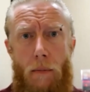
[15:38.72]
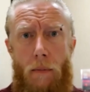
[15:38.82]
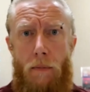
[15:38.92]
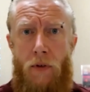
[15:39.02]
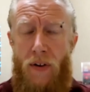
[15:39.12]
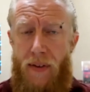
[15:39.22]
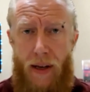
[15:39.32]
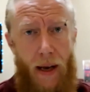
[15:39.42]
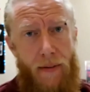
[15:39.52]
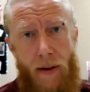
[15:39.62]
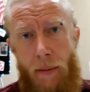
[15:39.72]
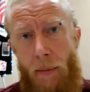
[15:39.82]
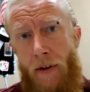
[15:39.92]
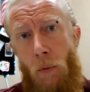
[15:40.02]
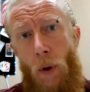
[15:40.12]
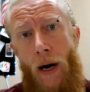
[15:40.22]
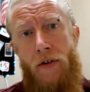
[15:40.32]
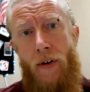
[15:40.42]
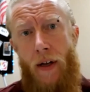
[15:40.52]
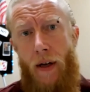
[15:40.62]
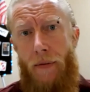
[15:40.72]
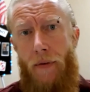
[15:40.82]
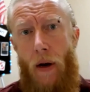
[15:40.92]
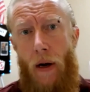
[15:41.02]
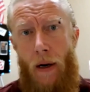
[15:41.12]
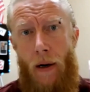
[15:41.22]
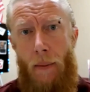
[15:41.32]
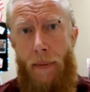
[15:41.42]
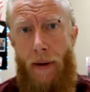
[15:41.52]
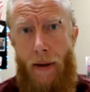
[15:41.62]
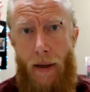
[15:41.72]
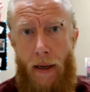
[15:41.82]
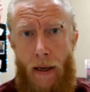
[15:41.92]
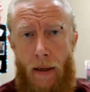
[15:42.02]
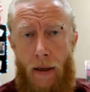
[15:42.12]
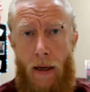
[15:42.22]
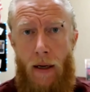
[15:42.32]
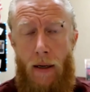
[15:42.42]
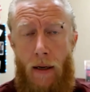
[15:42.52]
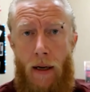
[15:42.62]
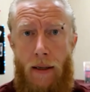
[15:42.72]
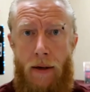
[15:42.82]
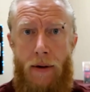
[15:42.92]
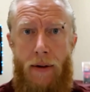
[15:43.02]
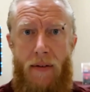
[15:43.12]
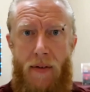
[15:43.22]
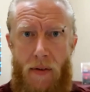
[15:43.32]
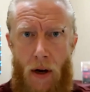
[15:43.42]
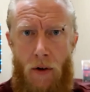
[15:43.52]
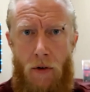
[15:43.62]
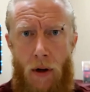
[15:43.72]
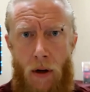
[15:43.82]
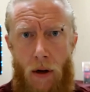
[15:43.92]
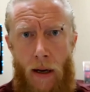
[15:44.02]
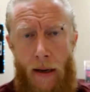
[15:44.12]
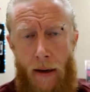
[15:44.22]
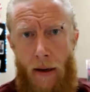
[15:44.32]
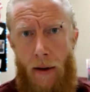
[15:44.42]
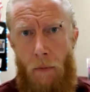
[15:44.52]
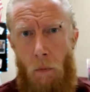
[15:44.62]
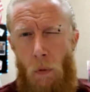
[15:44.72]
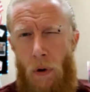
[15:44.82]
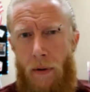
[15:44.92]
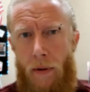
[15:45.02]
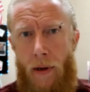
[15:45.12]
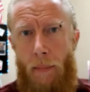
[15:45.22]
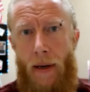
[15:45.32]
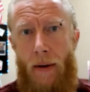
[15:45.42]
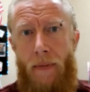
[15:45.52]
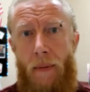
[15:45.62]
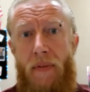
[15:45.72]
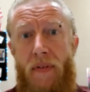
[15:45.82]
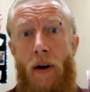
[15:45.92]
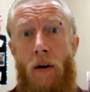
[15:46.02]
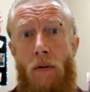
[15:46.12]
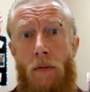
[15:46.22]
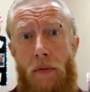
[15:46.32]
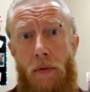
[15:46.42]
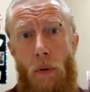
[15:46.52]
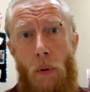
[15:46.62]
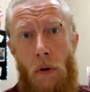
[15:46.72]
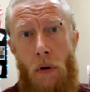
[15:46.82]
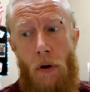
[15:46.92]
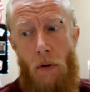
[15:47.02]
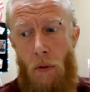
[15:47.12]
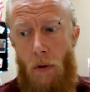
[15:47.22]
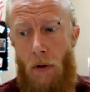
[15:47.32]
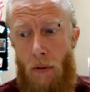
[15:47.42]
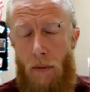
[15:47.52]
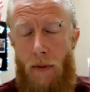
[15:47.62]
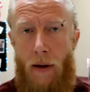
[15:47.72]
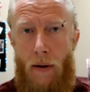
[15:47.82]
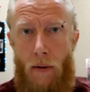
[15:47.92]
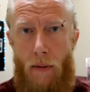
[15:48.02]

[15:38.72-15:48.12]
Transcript: Just in case anybody's watching this and hearing this discussion and wondering about themselves or their